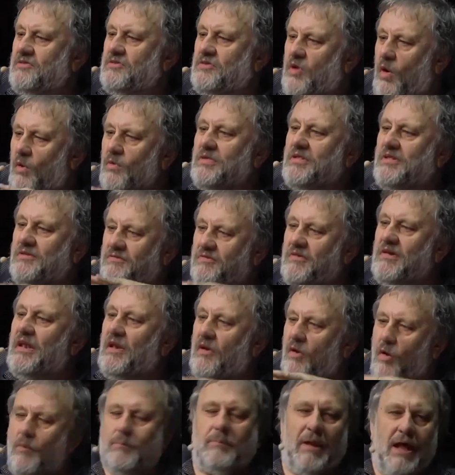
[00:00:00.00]
don't feel
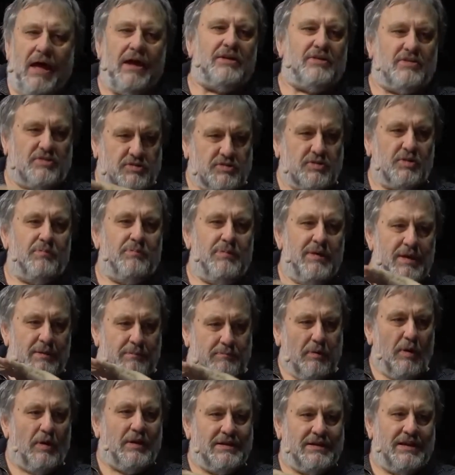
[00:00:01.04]
obliged to be
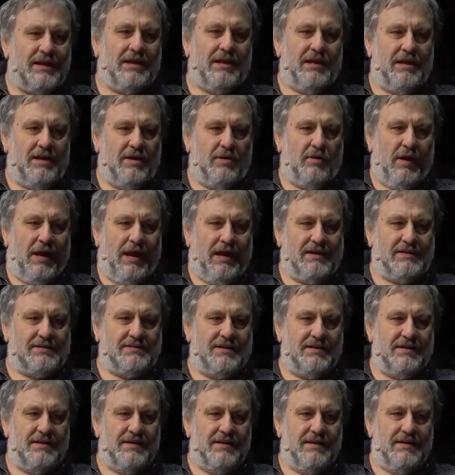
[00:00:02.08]
politically correct.
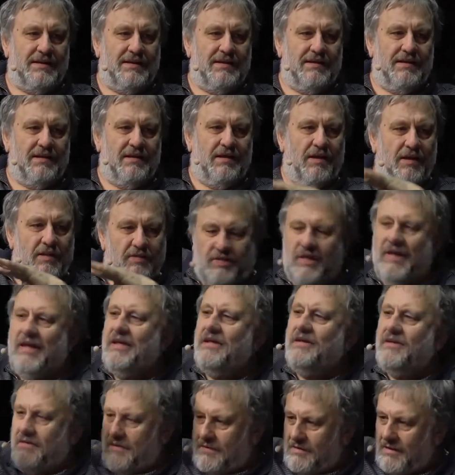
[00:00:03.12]
Think,
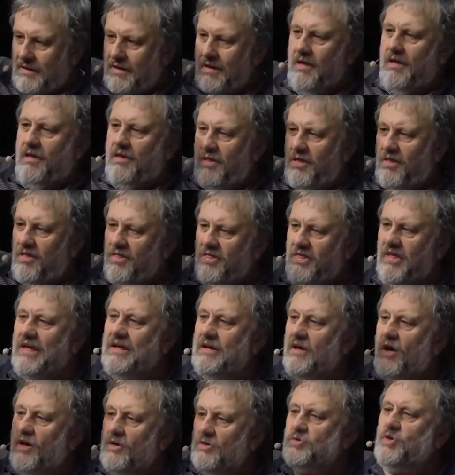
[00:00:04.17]

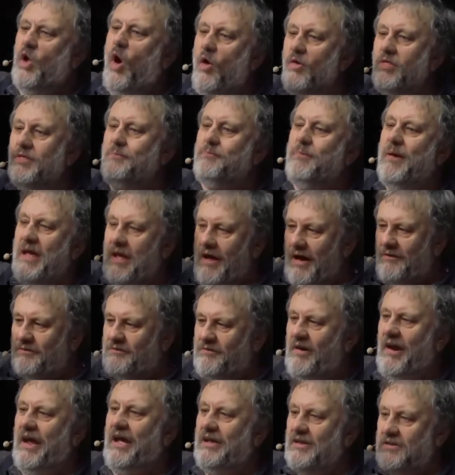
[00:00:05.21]
don't be
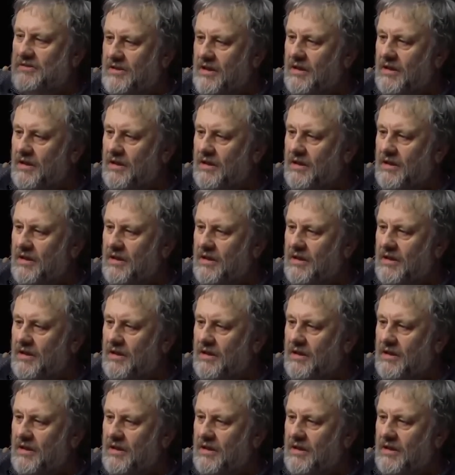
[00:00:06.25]
afraid